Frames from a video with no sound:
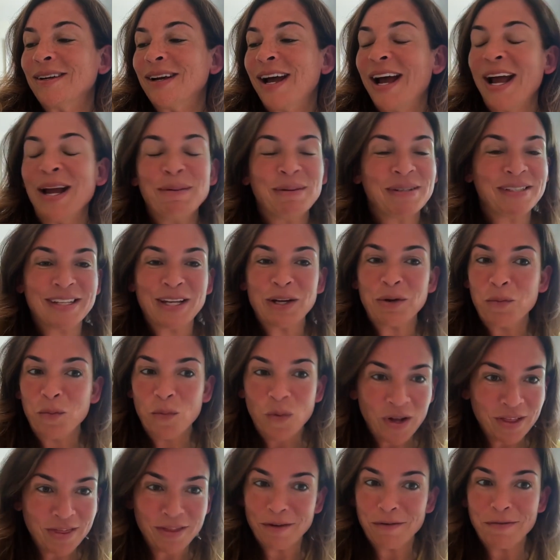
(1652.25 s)
I was like,
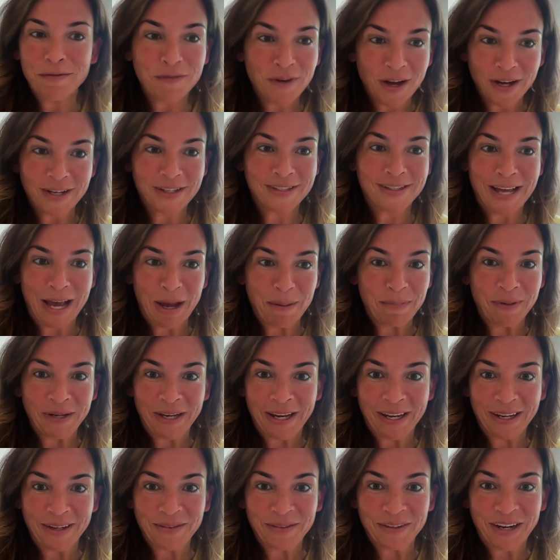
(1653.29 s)
what the fuck is
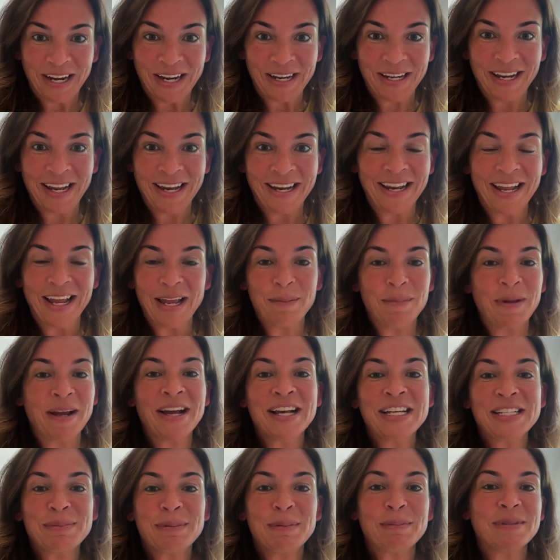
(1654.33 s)
happening, right? And my
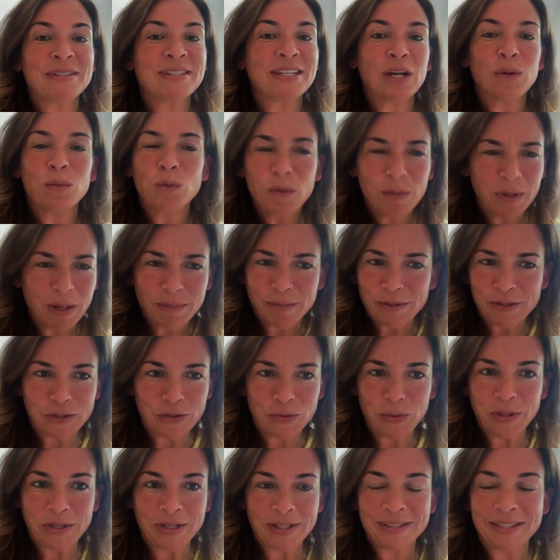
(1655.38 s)
husband was like, we'll be able to
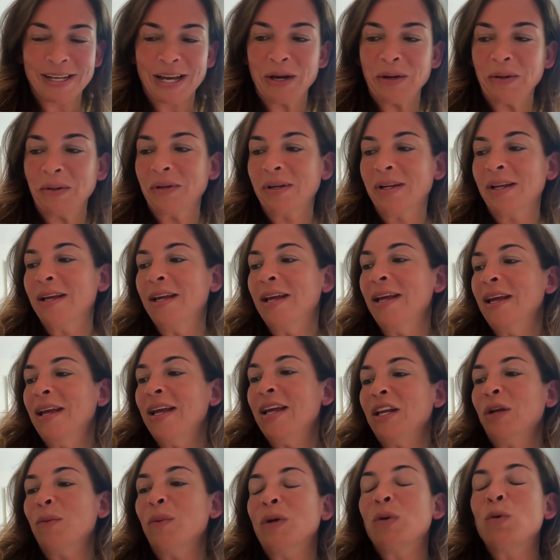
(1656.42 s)
sort this out.
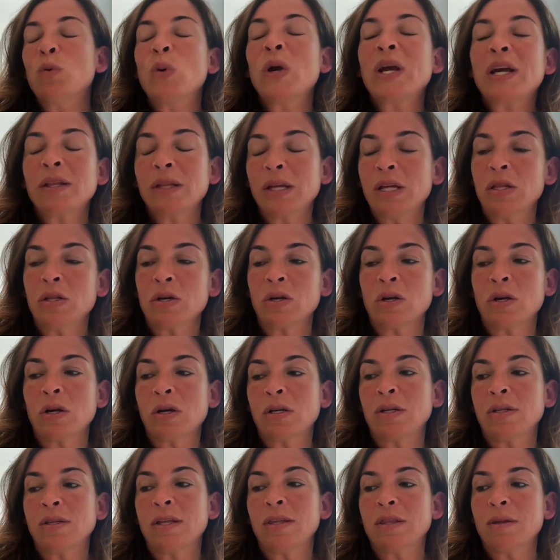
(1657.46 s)
And we quickly
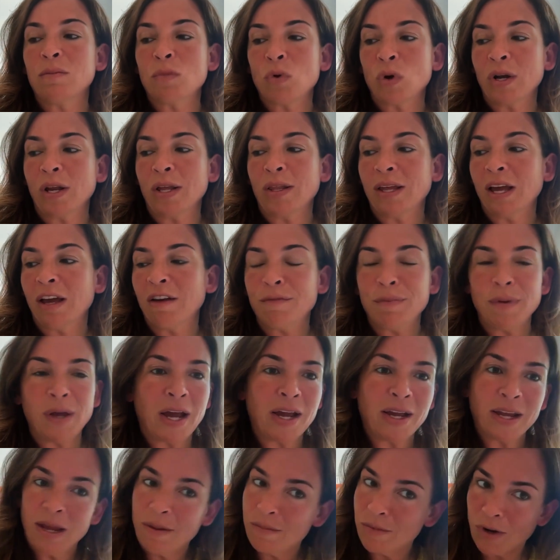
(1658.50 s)
learned that the morning the
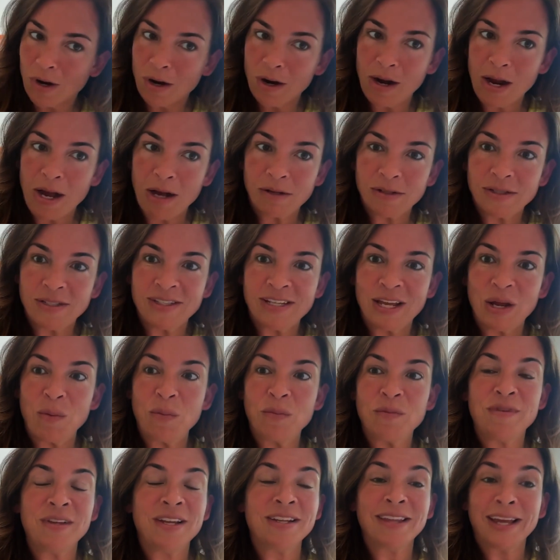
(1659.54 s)
FBI came to our house, they
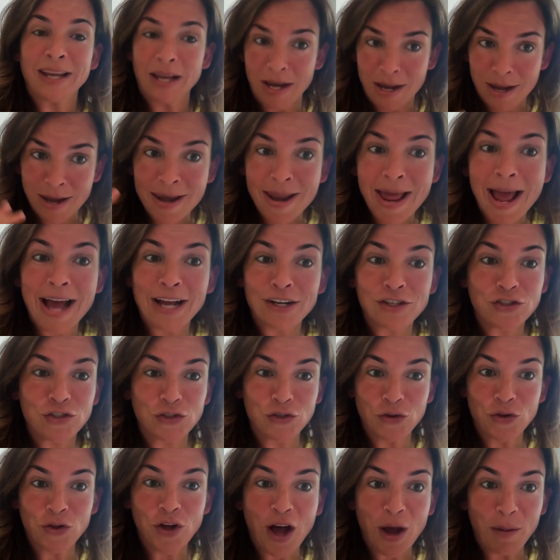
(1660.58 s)
did a
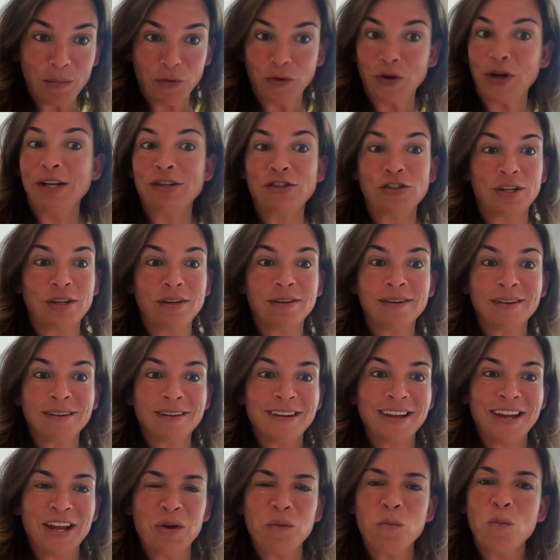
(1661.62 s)
national operation.
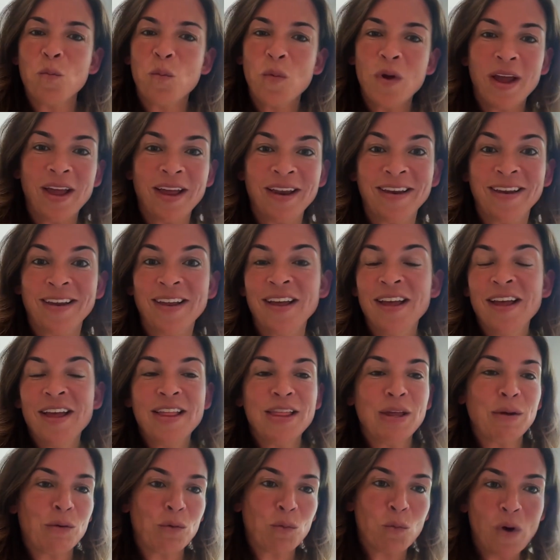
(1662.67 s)
And
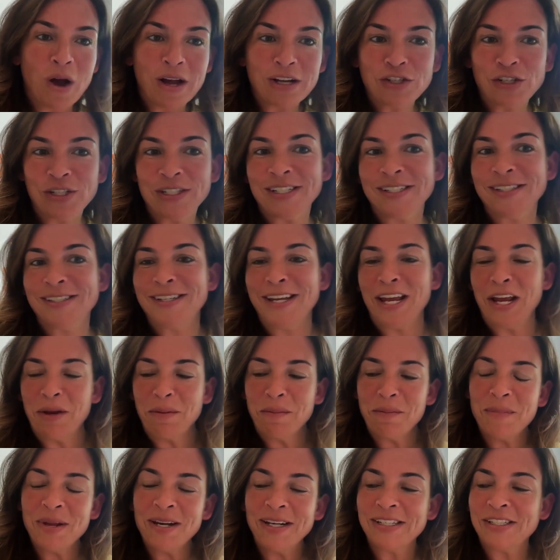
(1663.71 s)
they were in Washington State
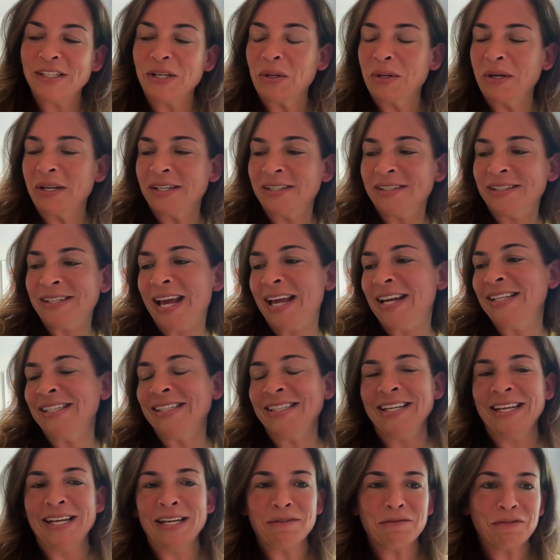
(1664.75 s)
and Minnesota and
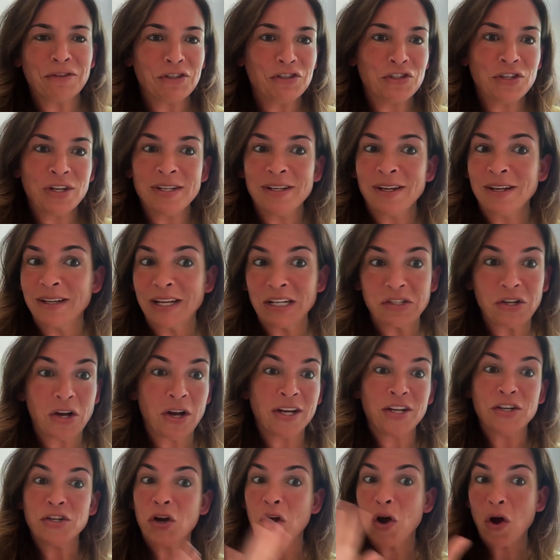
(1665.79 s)
Tennessee and Virginia,
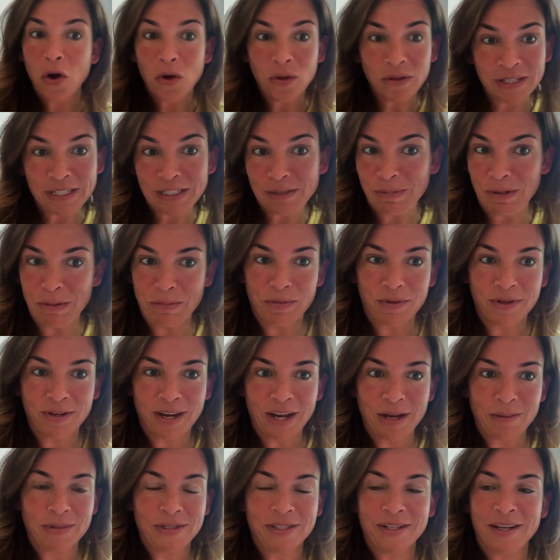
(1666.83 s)
talking to all these people
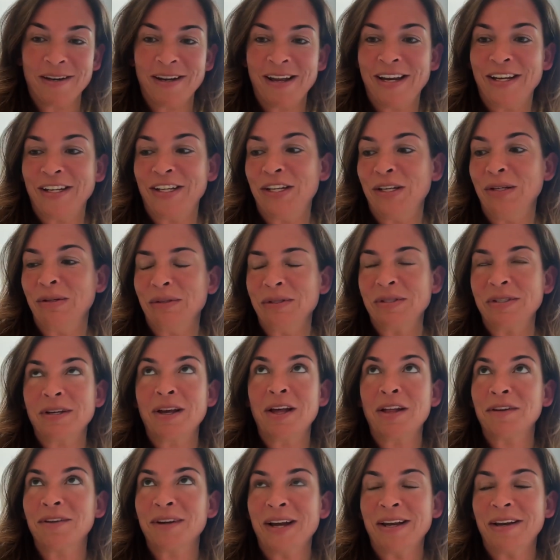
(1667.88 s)
that Amazon had accused,
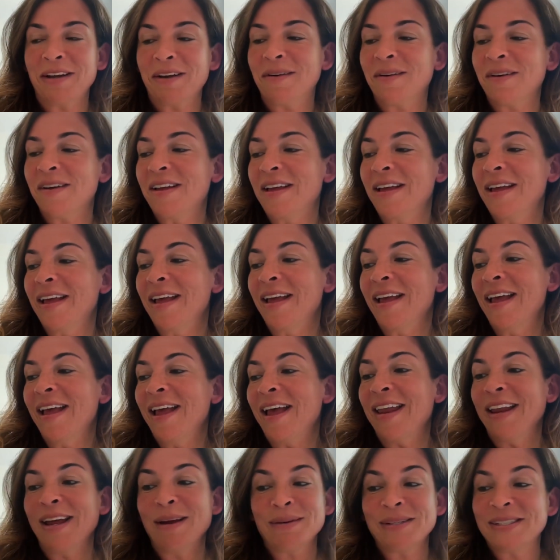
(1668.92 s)
Colorado.
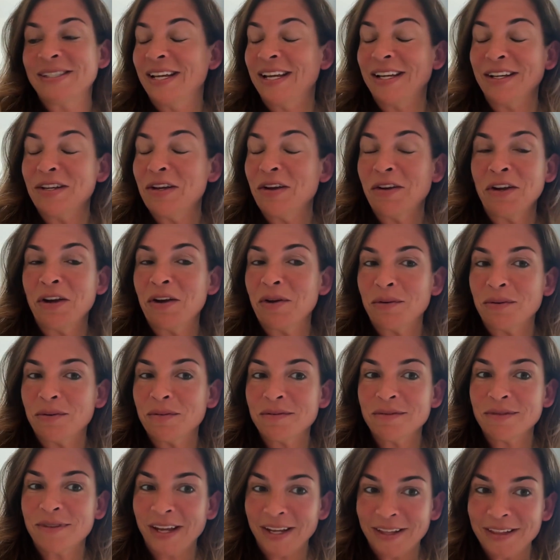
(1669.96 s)
And I was like,
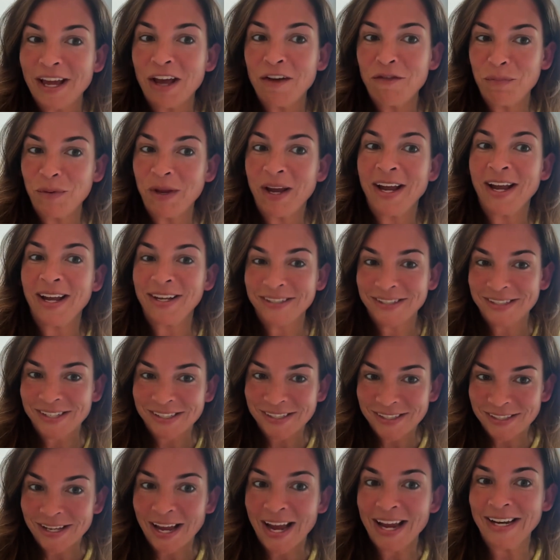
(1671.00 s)
no, the FBI has
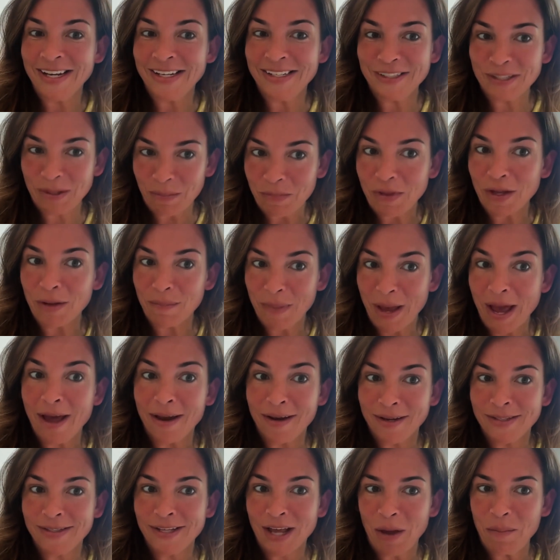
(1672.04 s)
decided something
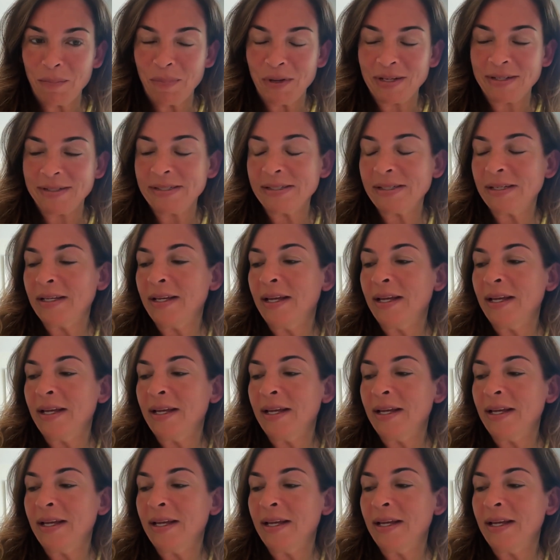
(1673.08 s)
bad has happened.